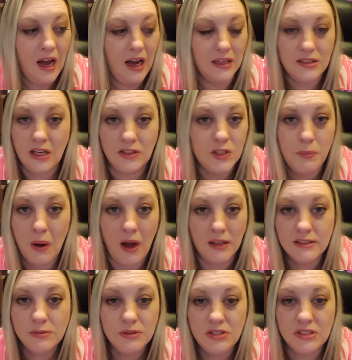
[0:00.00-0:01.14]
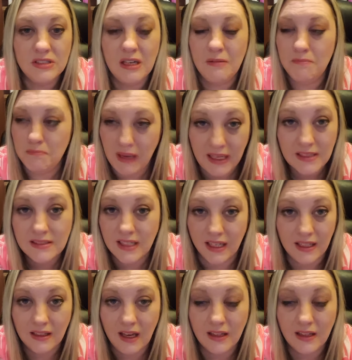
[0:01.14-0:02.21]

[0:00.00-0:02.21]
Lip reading: Dr. Ponce was just amazing.